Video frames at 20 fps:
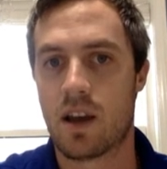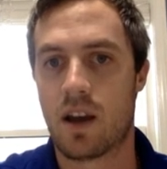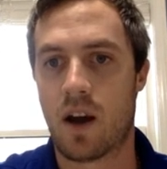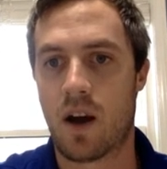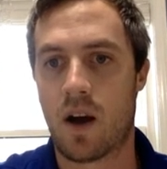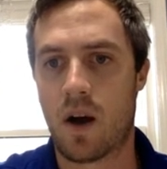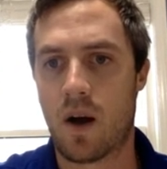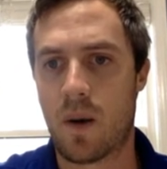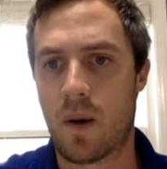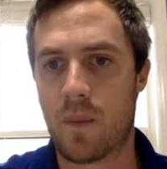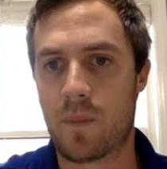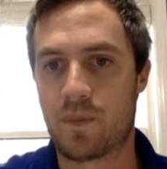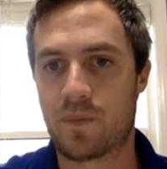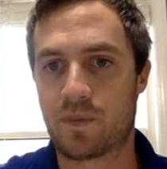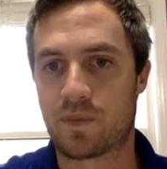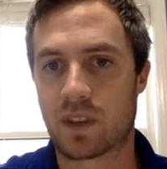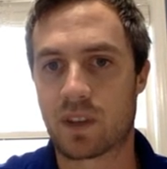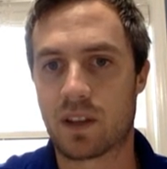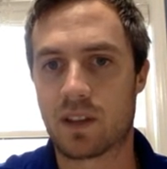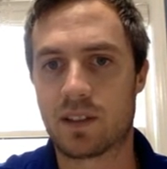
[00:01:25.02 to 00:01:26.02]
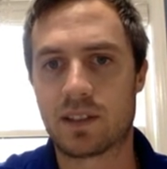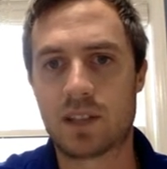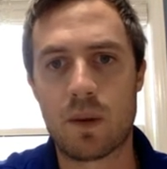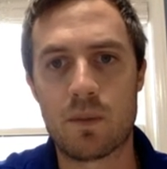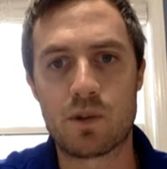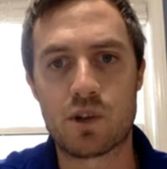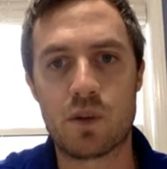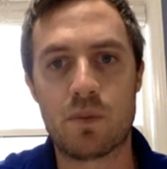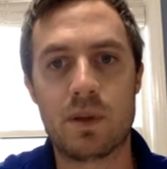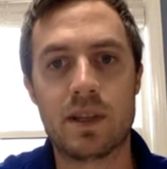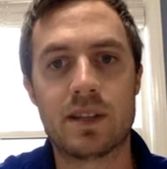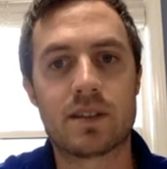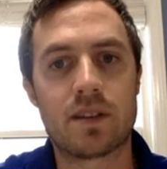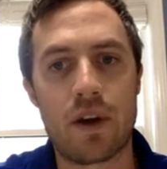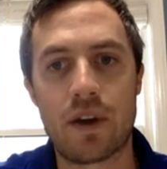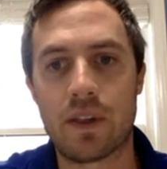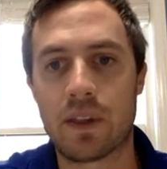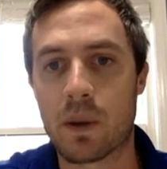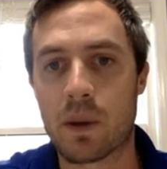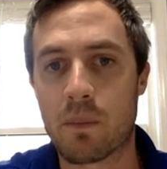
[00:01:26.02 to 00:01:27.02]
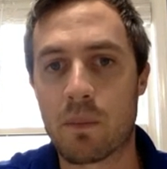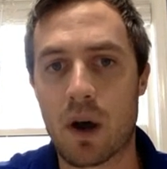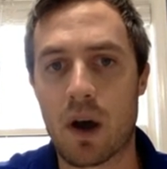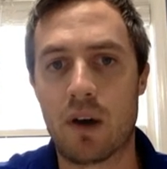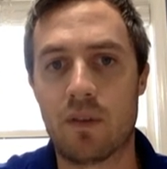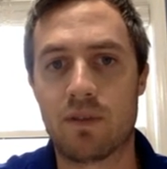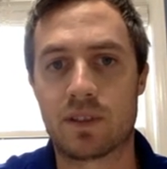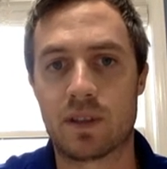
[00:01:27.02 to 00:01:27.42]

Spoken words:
Some should be slightly above,